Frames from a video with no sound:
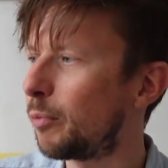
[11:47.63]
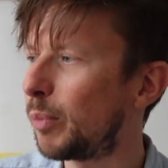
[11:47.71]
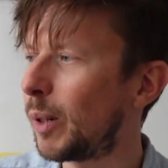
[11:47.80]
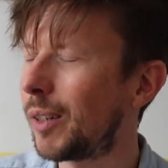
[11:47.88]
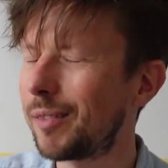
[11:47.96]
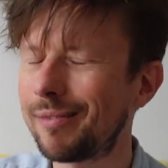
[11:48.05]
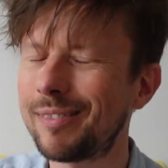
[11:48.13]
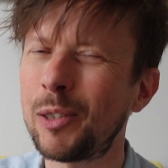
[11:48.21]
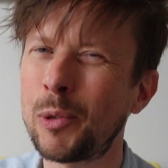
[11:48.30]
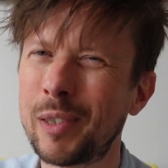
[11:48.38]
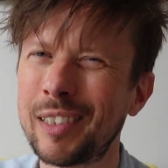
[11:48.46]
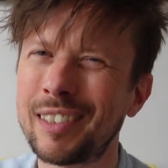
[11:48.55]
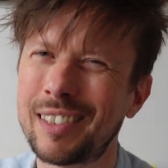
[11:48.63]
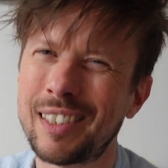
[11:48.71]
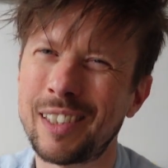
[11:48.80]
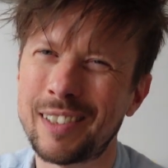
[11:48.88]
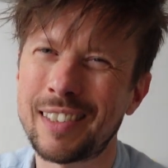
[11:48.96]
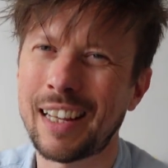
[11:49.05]
but always
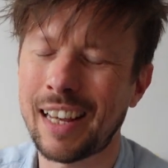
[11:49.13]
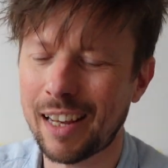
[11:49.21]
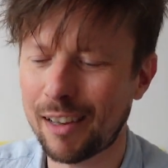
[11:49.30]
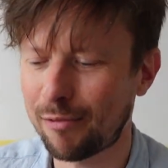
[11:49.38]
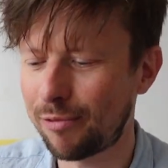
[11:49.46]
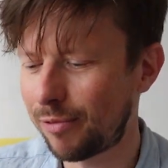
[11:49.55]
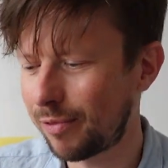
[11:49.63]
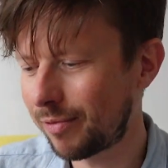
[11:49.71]
good to have.